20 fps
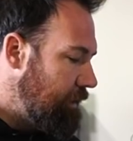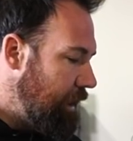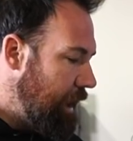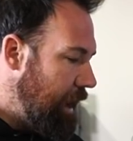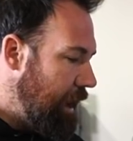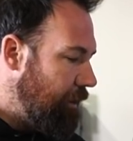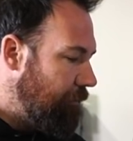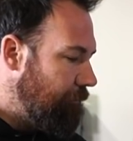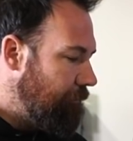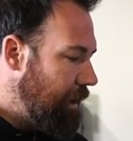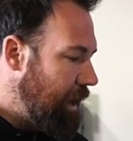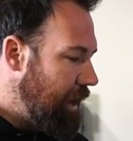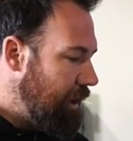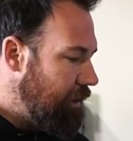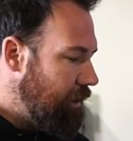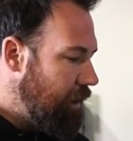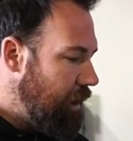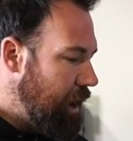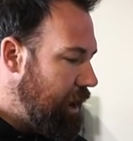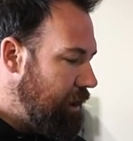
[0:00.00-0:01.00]

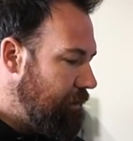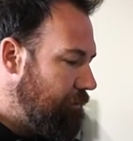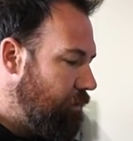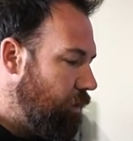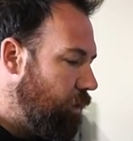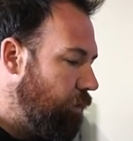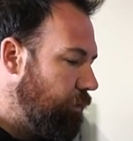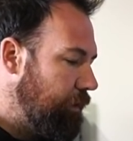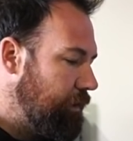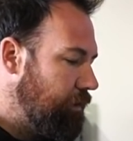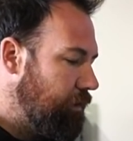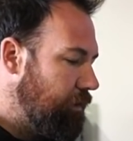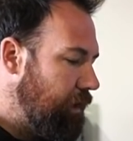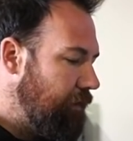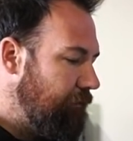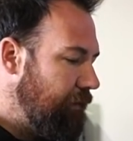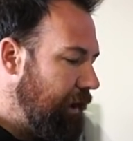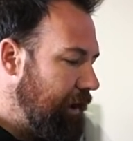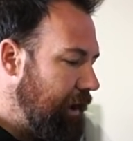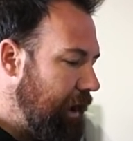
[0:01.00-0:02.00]
And all in
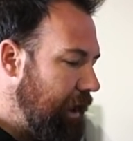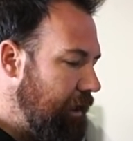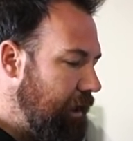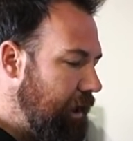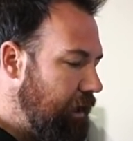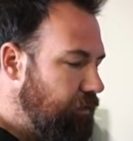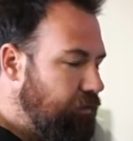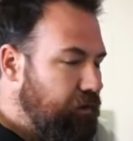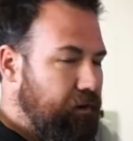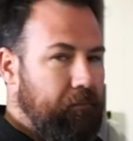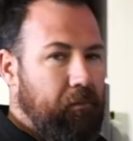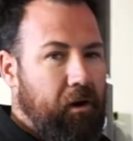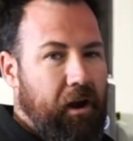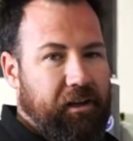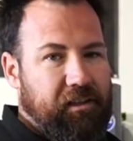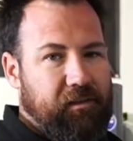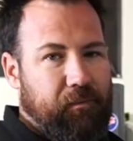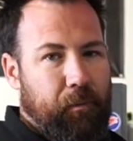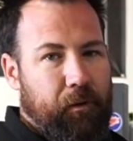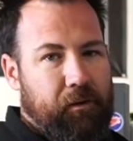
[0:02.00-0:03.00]
all, a lot of my
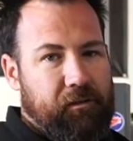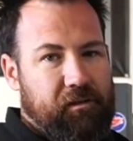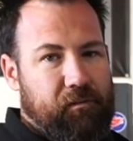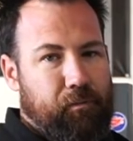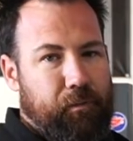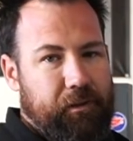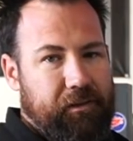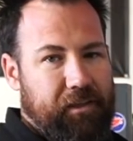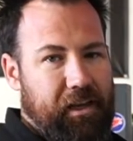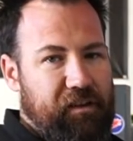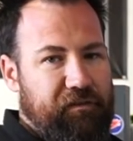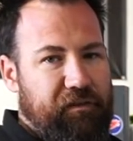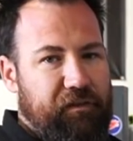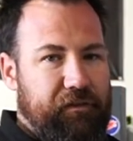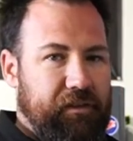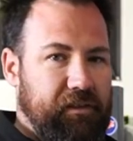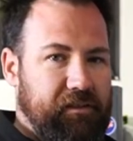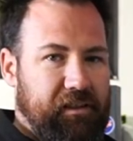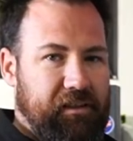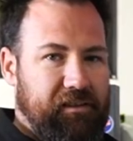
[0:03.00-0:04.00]
experiences with
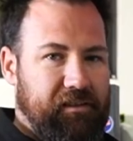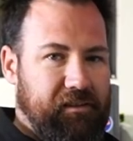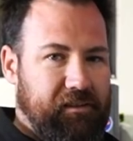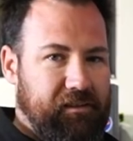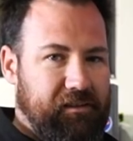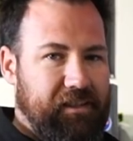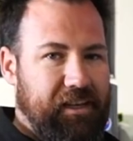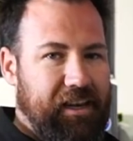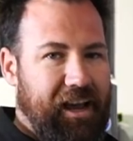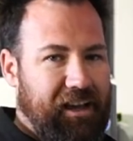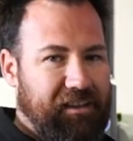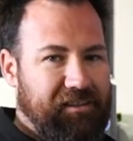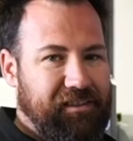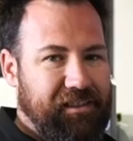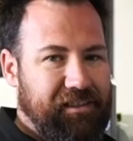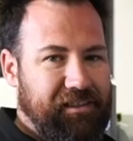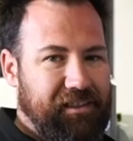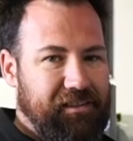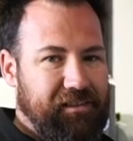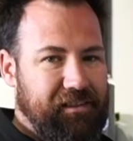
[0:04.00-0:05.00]
T56s and
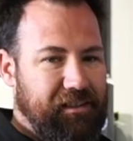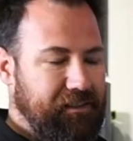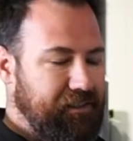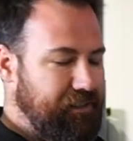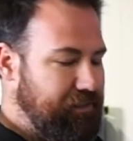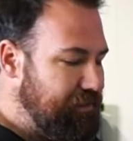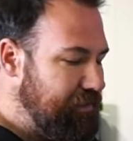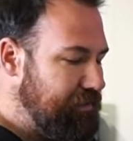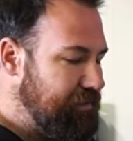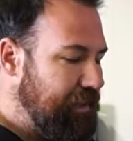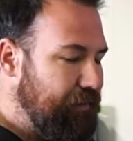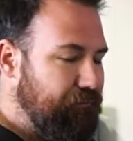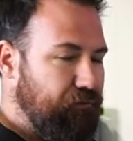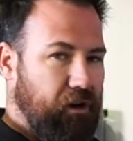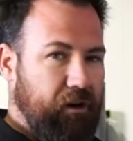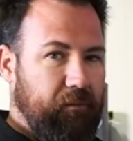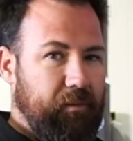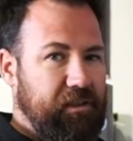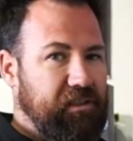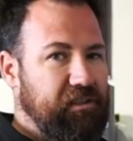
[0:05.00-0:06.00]
TR6060s is they've
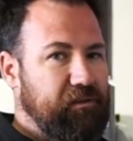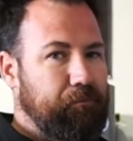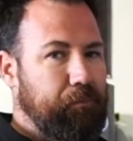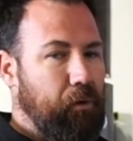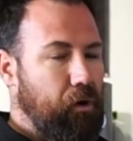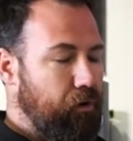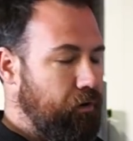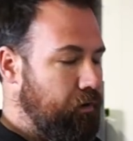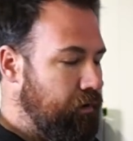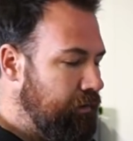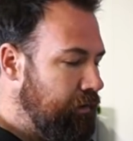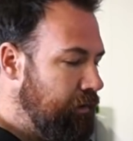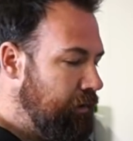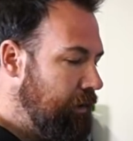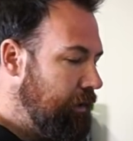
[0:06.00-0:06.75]
got to be spot on,